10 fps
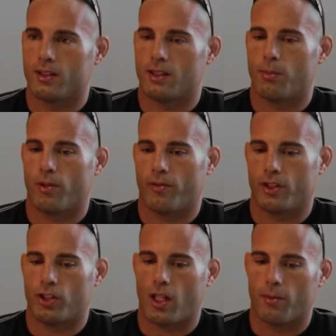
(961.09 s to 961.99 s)
This is the
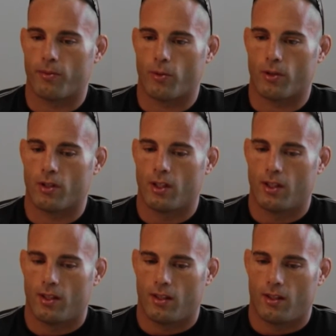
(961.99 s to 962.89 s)
perfect job for
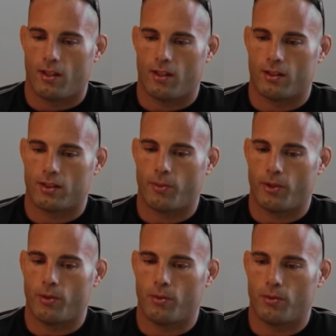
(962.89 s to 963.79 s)
someone
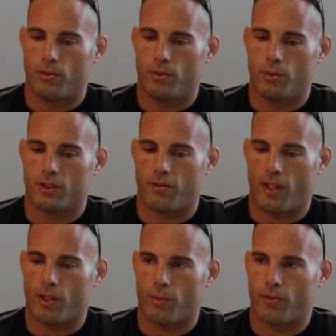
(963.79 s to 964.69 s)
who was a
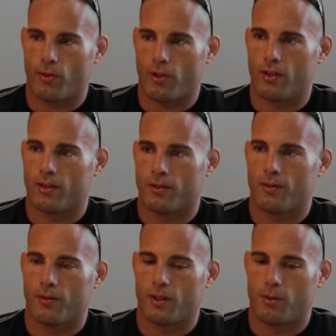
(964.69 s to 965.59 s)
fighter before.
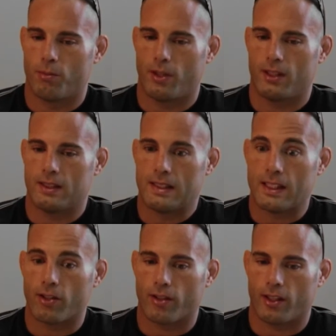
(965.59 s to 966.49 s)
But
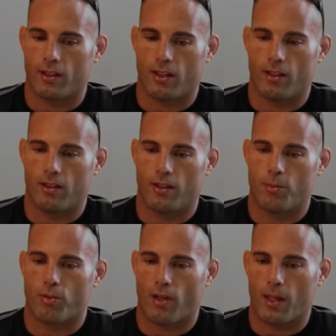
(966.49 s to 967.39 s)
during the
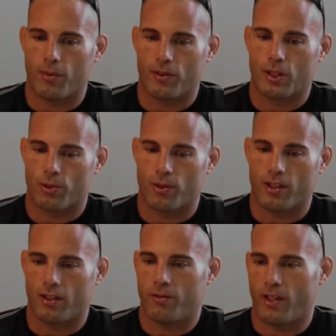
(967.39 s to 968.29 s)
prime of a
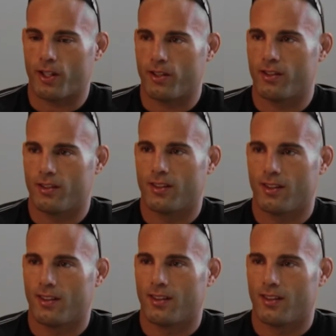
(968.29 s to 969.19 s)
career, a fighter
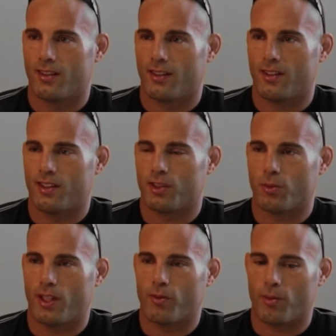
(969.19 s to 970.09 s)
is
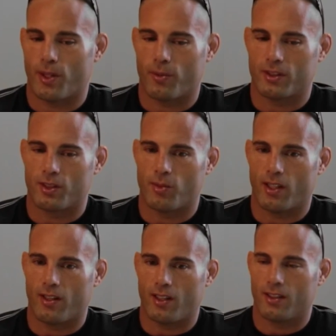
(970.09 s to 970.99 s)
what everybody wants to be,
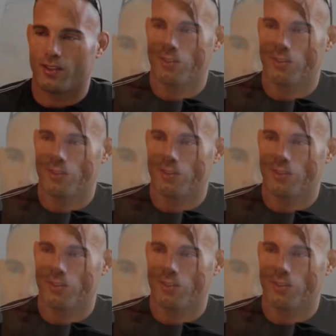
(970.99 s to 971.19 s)
I think.